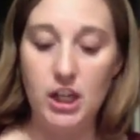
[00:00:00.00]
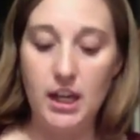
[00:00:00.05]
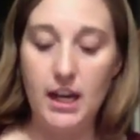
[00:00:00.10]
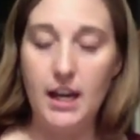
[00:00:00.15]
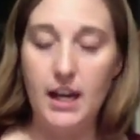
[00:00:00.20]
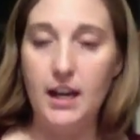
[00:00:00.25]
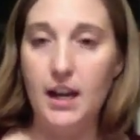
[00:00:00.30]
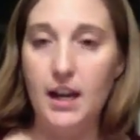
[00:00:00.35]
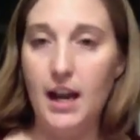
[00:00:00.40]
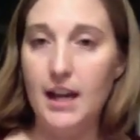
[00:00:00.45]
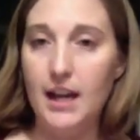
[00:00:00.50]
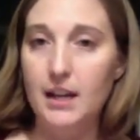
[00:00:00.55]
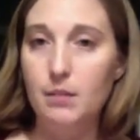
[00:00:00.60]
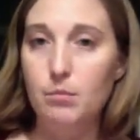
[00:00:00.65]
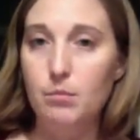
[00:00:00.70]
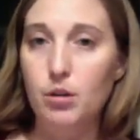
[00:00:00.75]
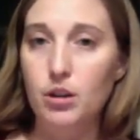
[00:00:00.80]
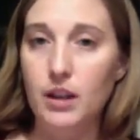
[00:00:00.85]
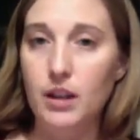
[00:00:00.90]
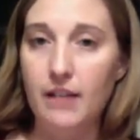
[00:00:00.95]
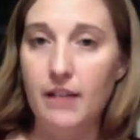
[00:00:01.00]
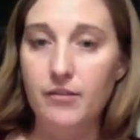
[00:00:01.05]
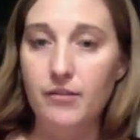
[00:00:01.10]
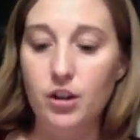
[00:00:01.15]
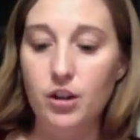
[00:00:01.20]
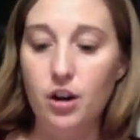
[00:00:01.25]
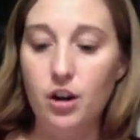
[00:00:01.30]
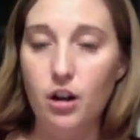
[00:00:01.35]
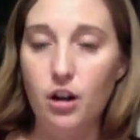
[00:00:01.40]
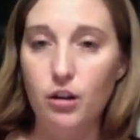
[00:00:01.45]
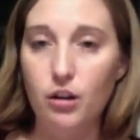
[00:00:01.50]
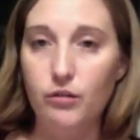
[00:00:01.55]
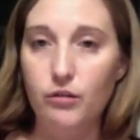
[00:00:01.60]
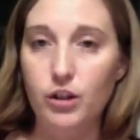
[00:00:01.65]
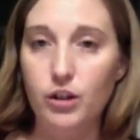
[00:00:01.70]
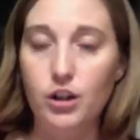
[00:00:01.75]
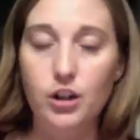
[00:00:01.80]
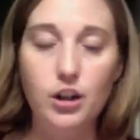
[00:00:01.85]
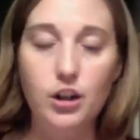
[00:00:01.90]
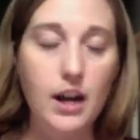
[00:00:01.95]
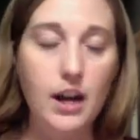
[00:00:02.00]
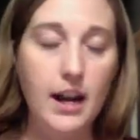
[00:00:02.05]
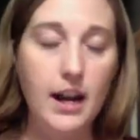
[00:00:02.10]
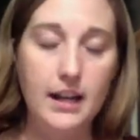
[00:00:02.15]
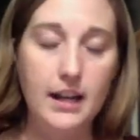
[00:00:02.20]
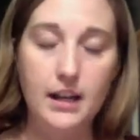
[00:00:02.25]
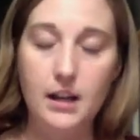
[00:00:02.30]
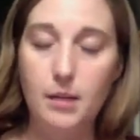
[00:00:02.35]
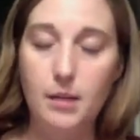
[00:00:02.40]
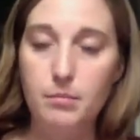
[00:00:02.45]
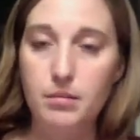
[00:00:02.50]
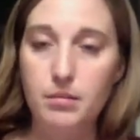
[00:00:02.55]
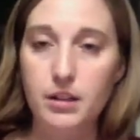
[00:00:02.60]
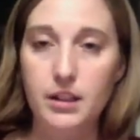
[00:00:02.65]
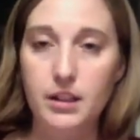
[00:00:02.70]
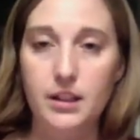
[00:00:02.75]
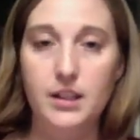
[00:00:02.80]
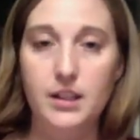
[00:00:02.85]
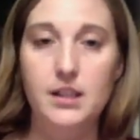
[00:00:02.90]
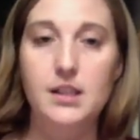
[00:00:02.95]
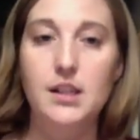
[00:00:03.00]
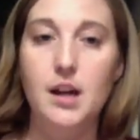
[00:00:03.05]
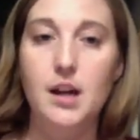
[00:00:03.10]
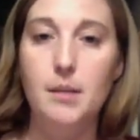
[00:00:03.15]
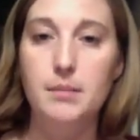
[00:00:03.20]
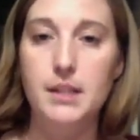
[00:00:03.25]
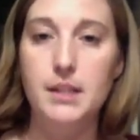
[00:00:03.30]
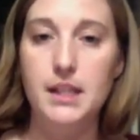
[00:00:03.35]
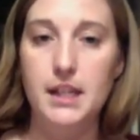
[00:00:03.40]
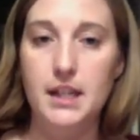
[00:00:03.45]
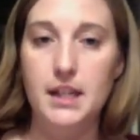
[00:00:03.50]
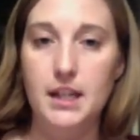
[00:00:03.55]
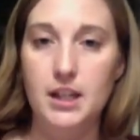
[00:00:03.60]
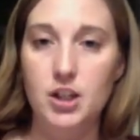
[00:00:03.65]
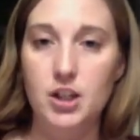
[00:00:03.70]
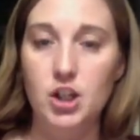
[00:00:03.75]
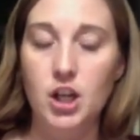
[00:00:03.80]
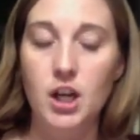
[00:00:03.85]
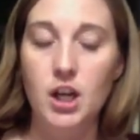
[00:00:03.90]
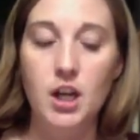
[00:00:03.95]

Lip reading: and I can put lavender all over her and it completely stops the itch.